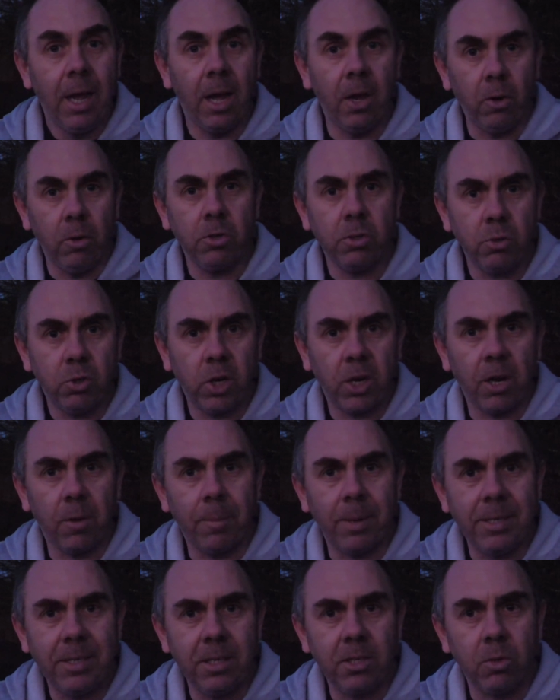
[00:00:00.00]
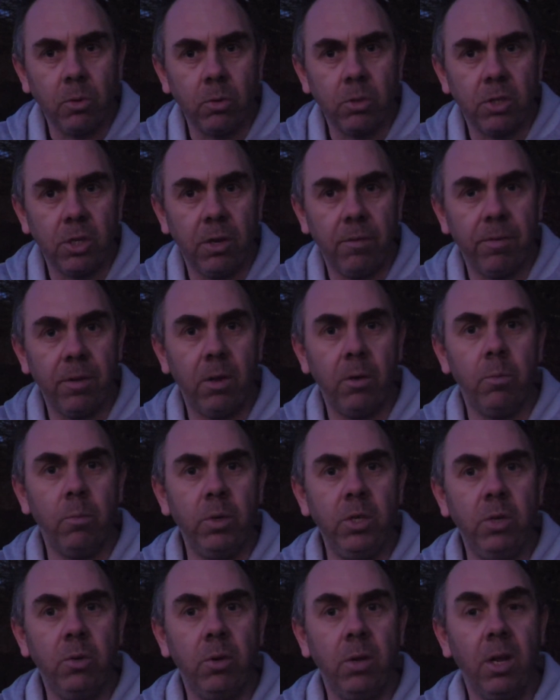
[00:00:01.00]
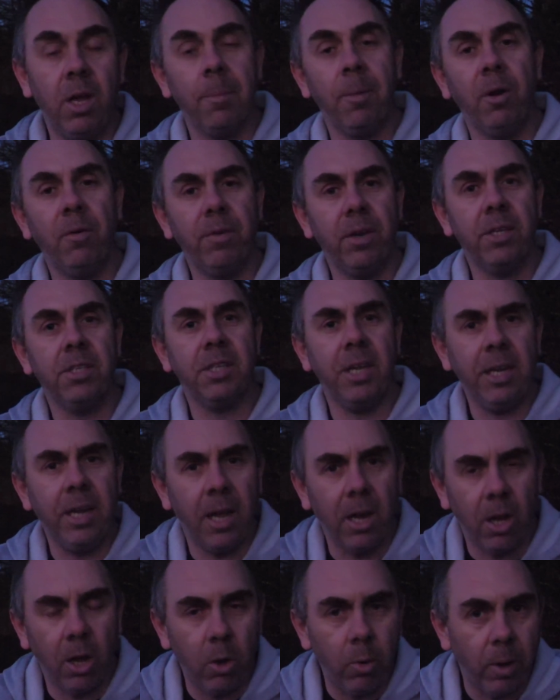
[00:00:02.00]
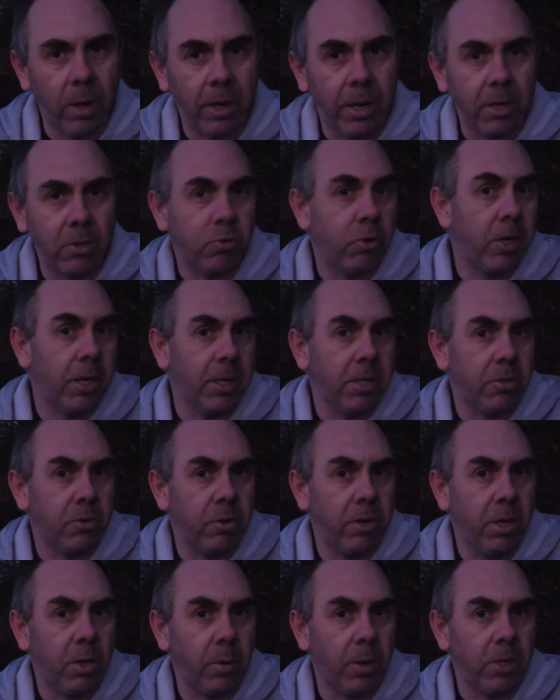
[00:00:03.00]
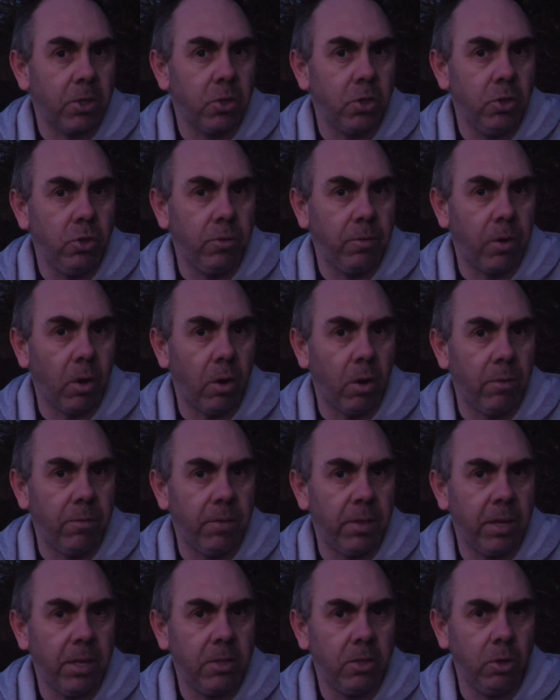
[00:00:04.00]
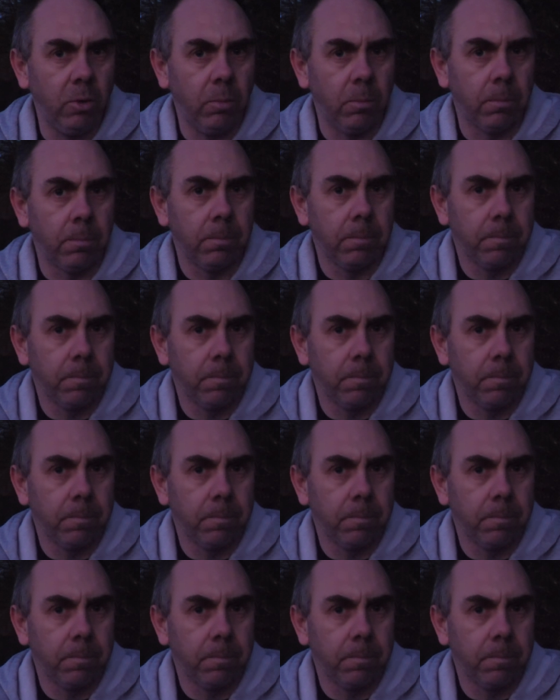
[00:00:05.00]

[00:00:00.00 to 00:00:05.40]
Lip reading: and also check out my Discord server, where you can come over, say hello, and I'll try and answer any questions you've got over there too.